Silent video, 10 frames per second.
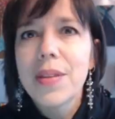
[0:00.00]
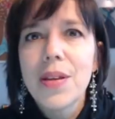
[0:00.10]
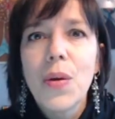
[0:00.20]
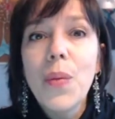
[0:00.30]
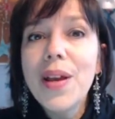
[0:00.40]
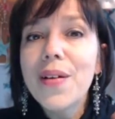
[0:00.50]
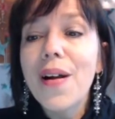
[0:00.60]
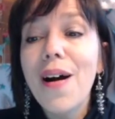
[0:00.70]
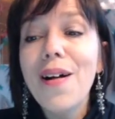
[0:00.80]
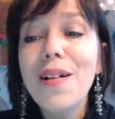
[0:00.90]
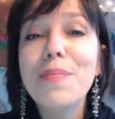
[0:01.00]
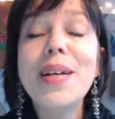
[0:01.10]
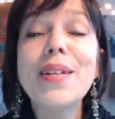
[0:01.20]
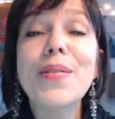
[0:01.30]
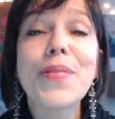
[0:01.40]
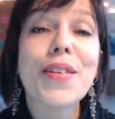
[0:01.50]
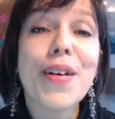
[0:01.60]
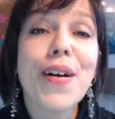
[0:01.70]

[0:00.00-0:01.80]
And we are all built with our